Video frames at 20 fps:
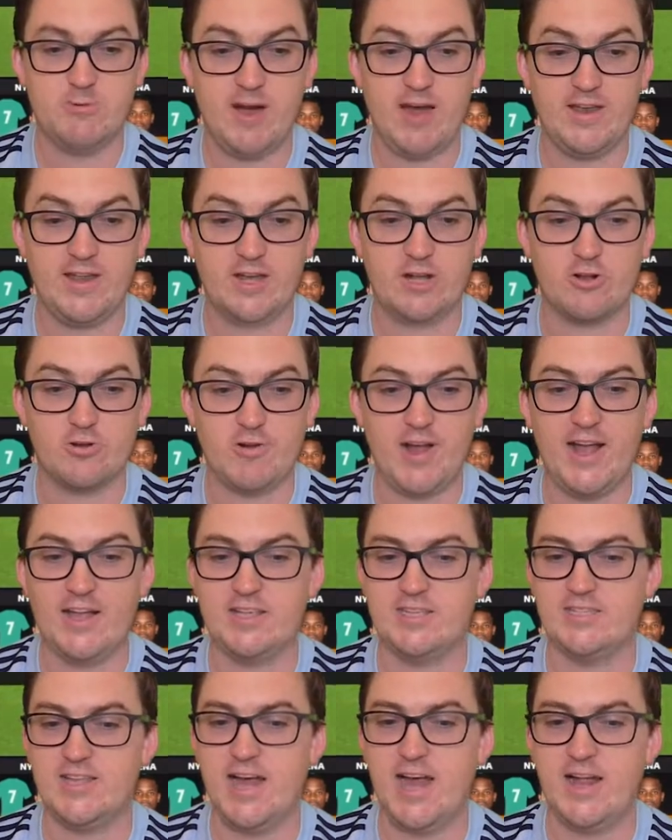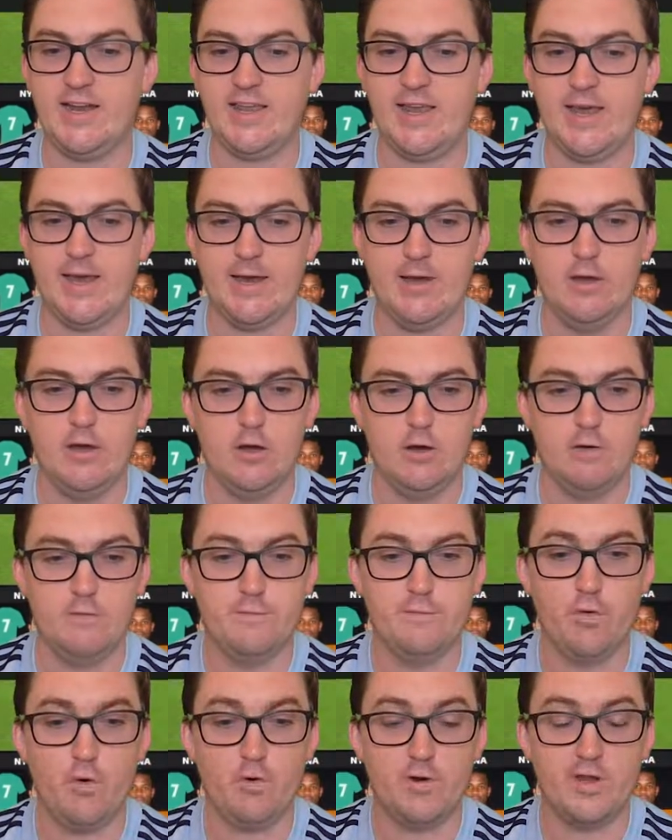one. A great start here.
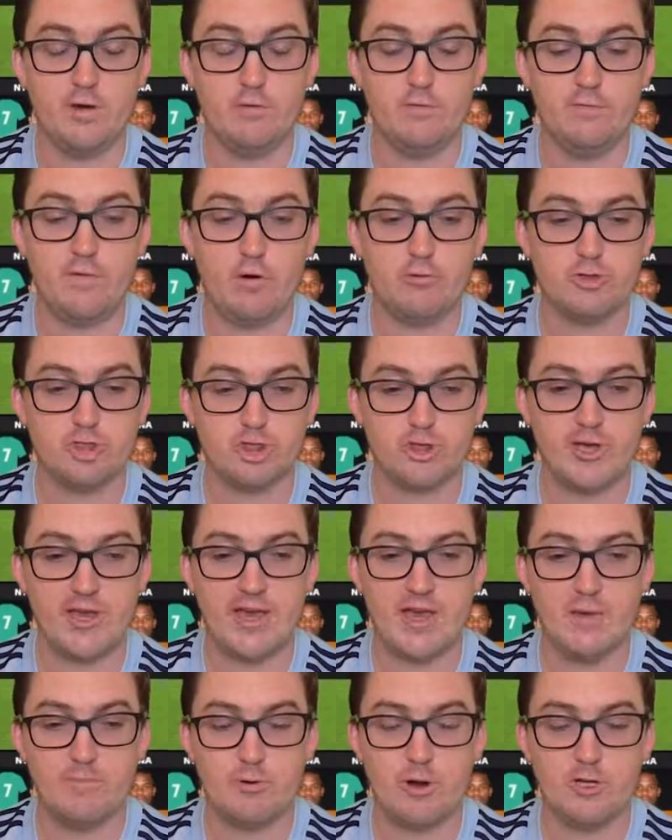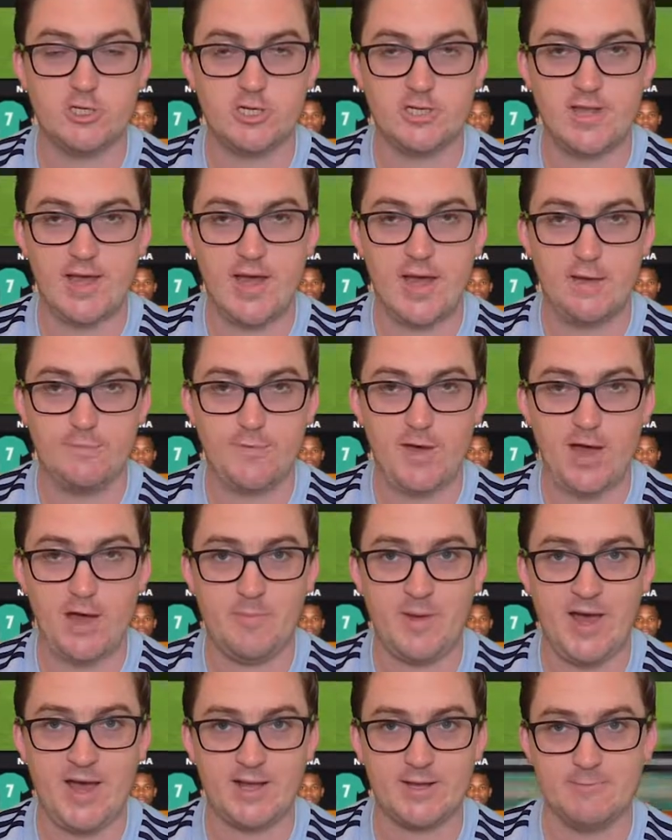4-0 Völsungur approaching the half-hour mark.